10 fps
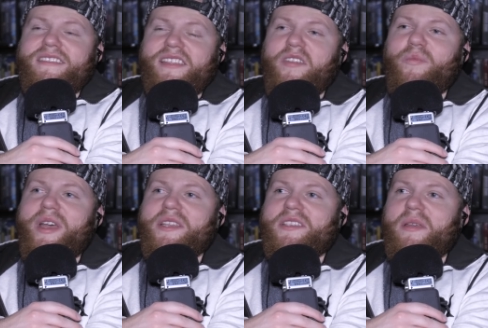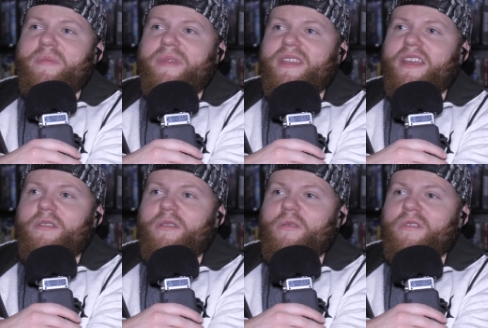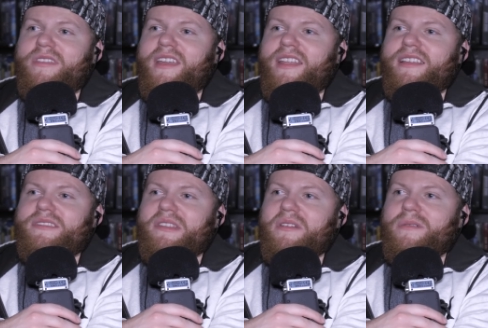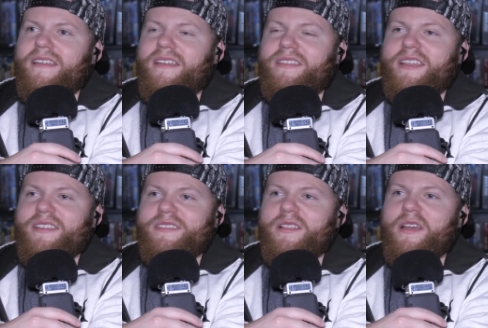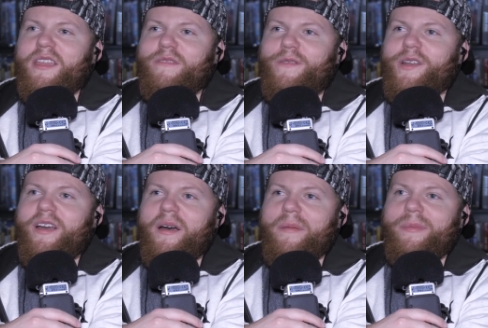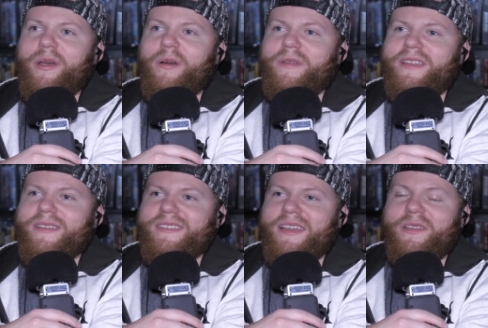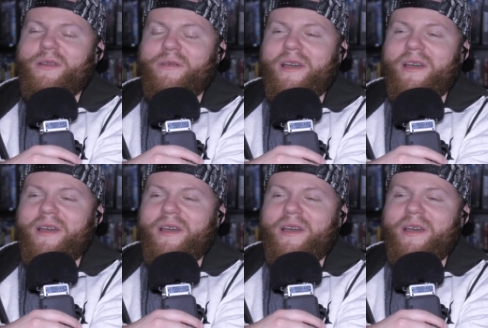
Saved by something. I don't know what that is, though. I think it's lucky for Cobb, though, because I do